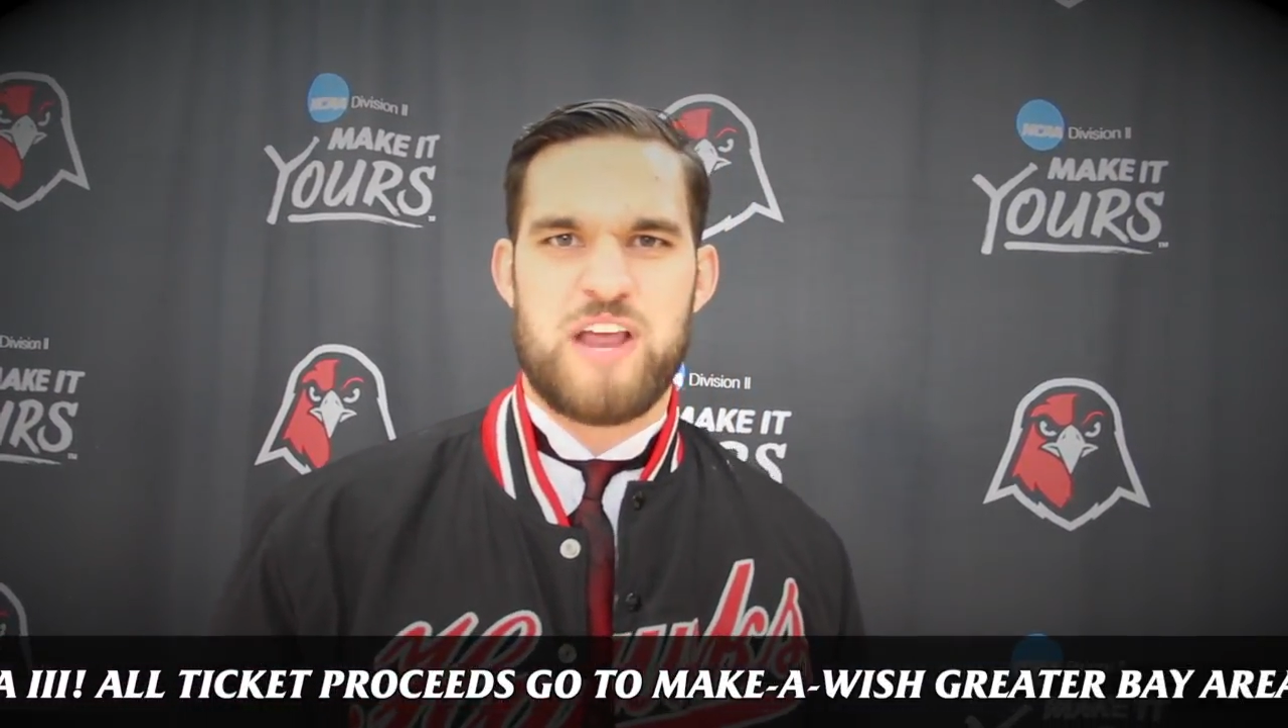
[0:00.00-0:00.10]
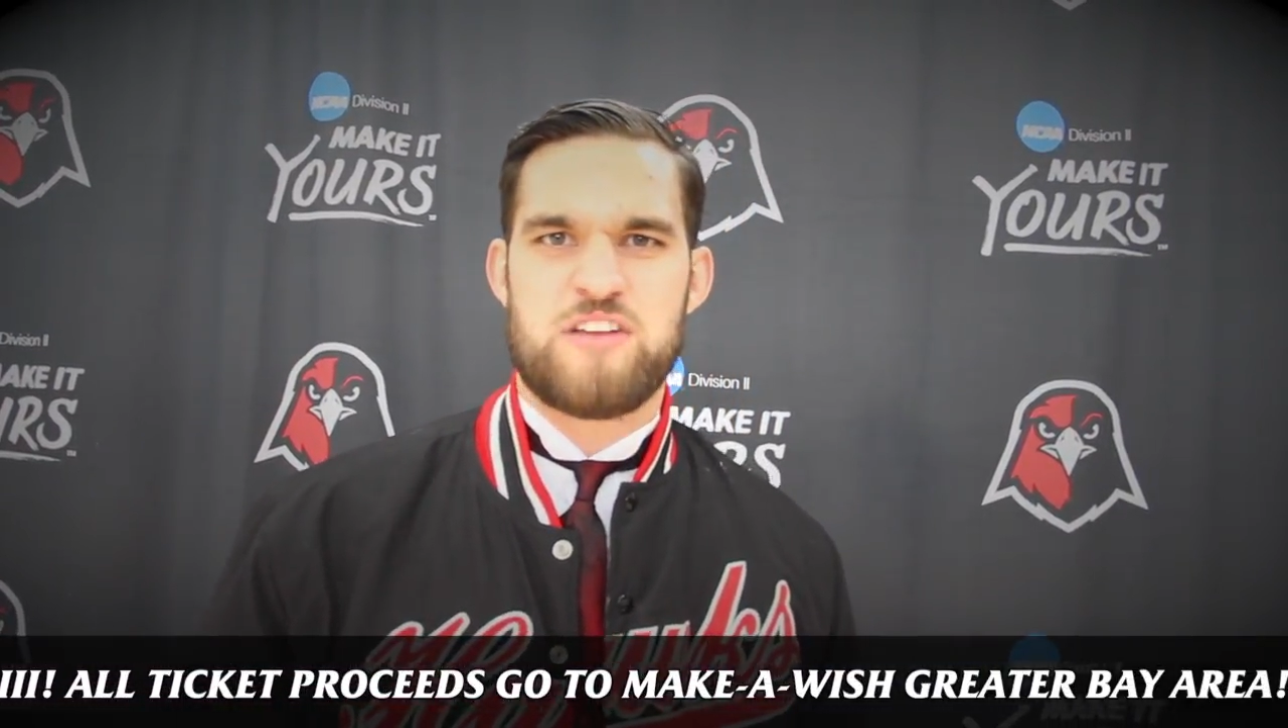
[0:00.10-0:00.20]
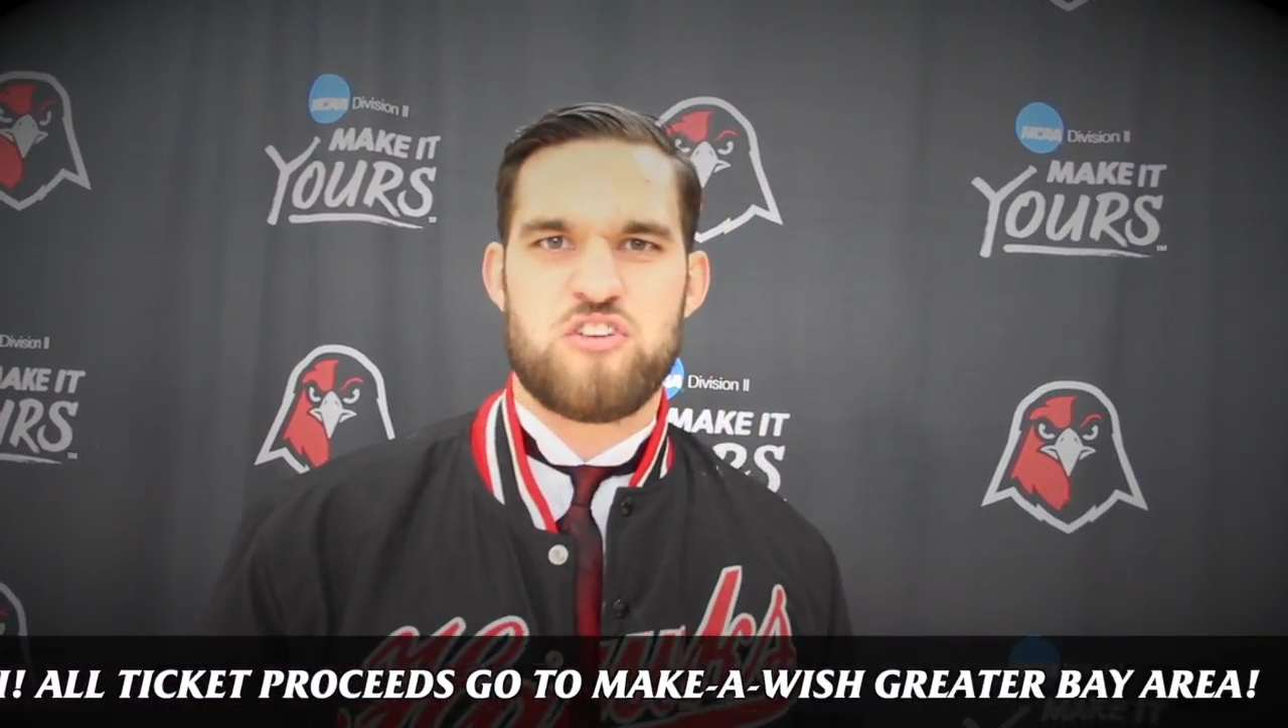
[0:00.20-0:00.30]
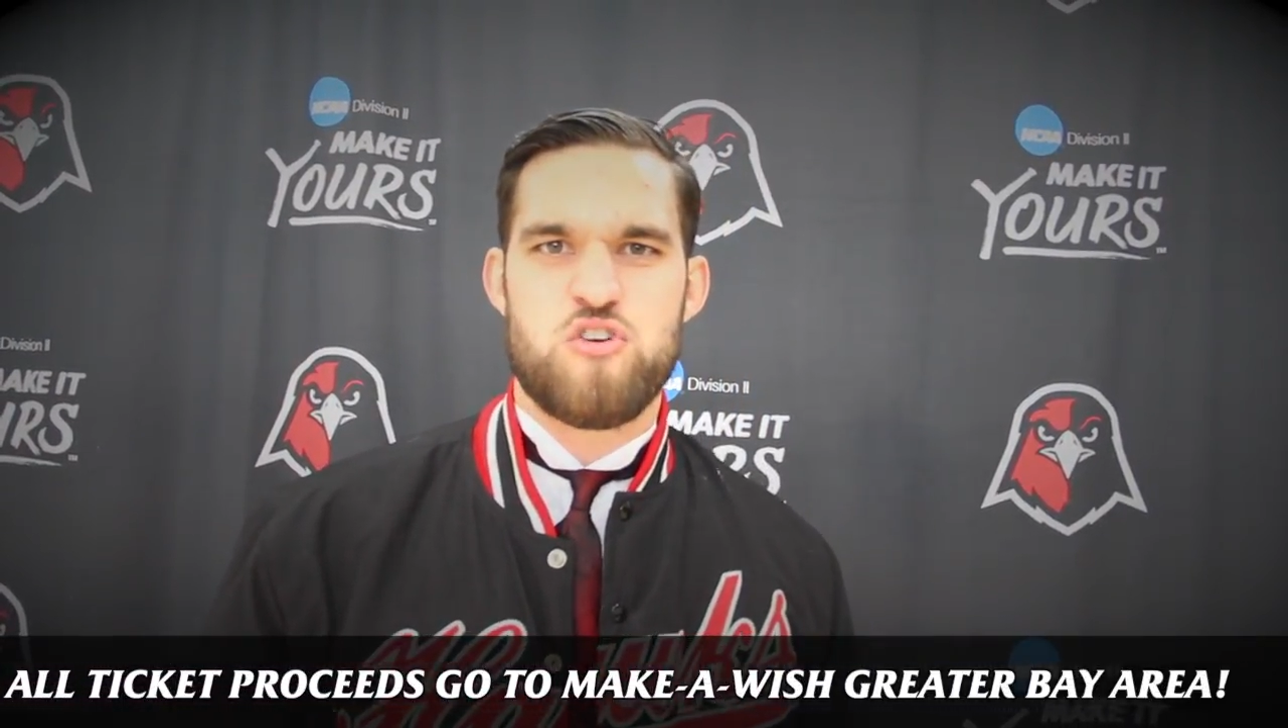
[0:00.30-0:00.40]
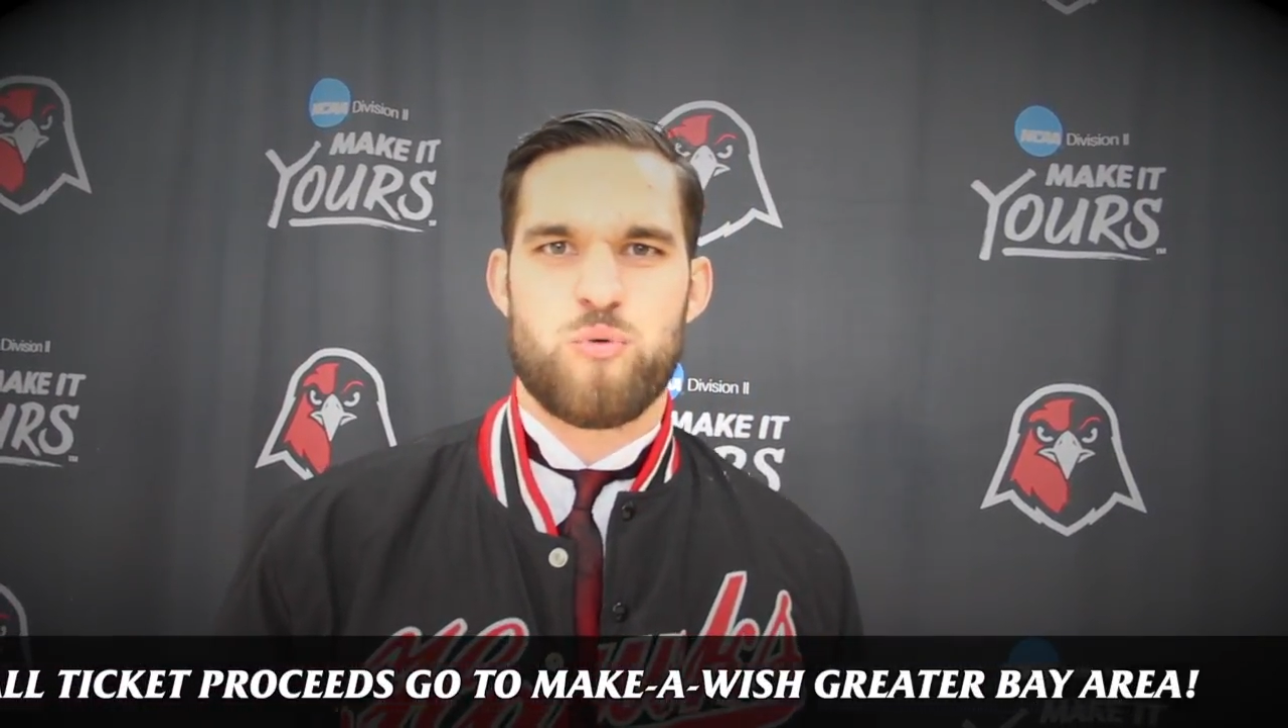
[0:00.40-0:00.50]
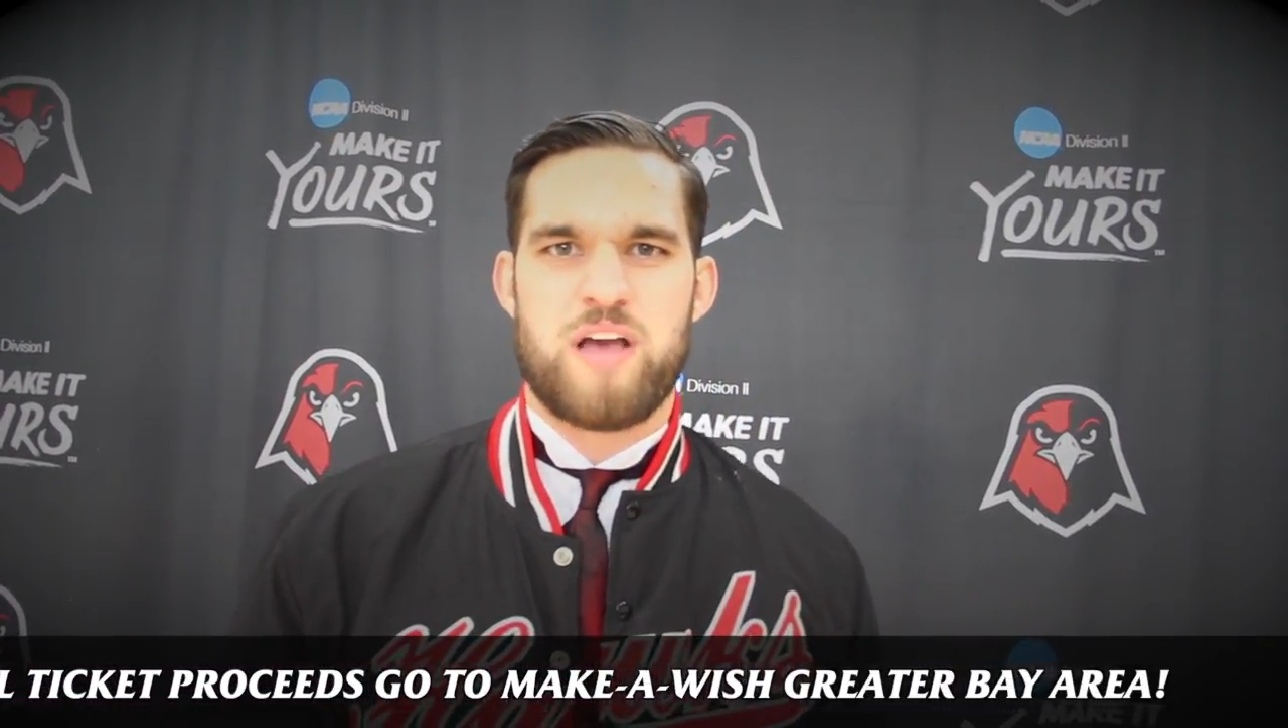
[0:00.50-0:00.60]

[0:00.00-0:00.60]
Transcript: HNU